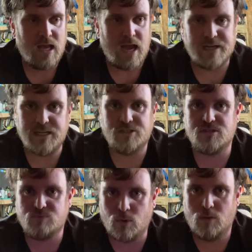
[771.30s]
need to
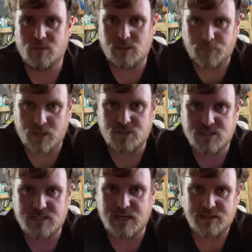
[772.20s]
just roll with the
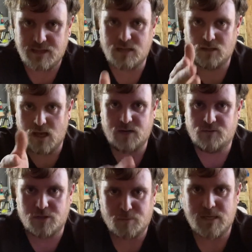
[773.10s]
punches, and I think a lot of
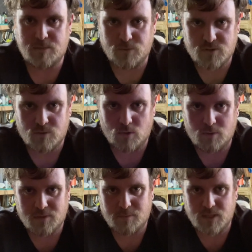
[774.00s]
other people should roll
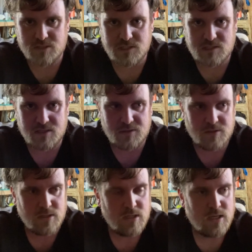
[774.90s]
with the punches too.
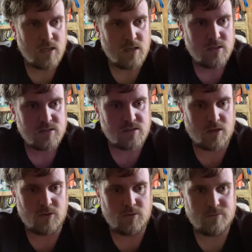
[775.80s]

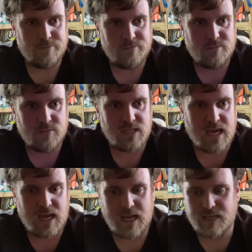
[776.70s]
So
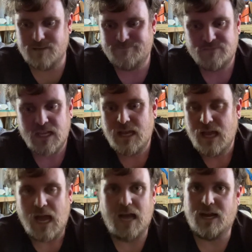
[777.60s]
yeah,
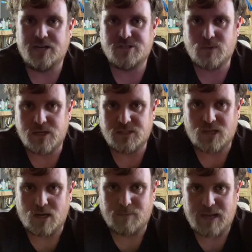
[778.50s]
I just wanted to
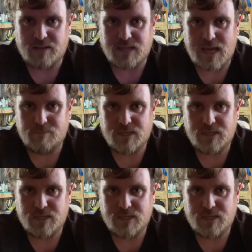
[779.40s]
talk about that